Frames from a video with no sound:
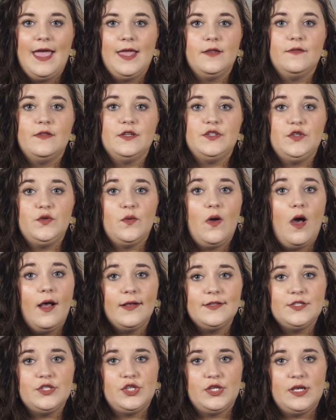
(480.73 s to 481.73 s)
and the two
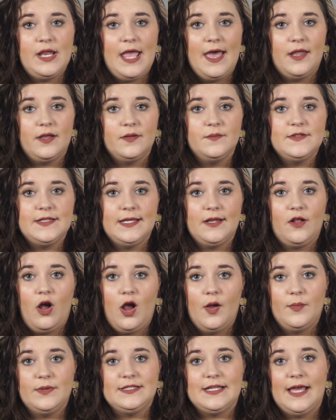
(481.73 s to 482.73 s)
oxygen atoms in
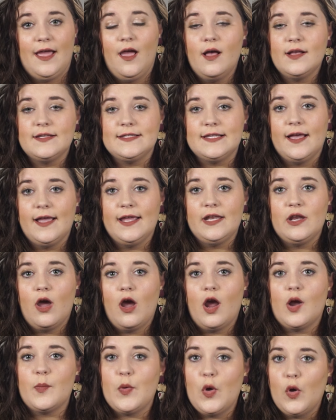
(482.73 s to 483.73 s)
carbon dioxide
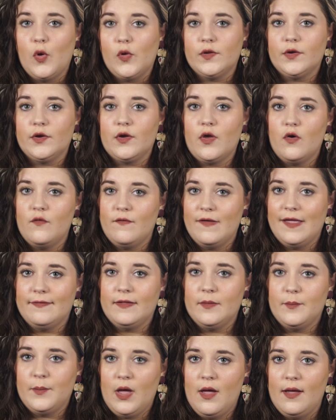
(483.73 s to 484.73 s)
are polar
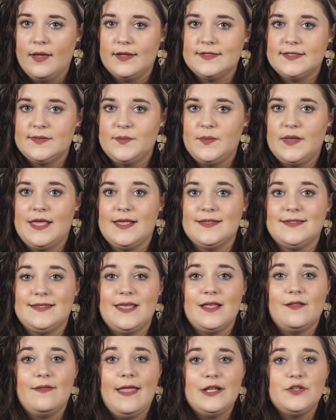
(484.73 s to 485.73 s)
covalent bonds because
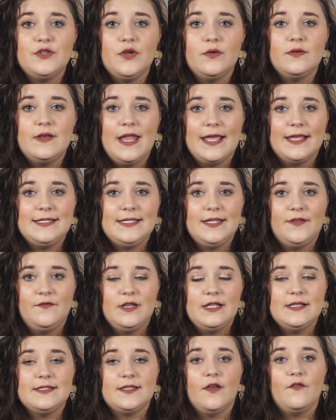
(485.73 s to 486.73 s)
the
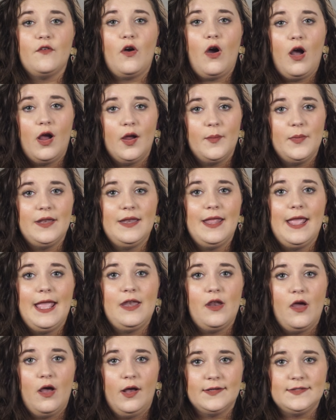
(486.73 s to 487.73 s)
electronegativities of carbon
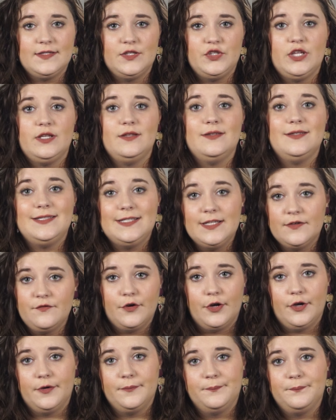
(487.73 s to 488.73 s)
and oxygen
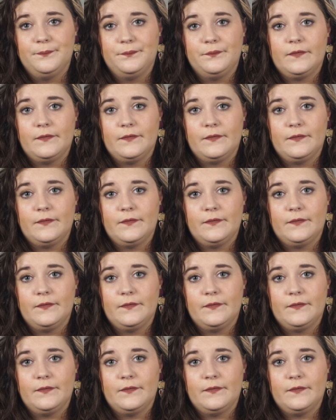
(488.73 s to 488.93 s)
differ.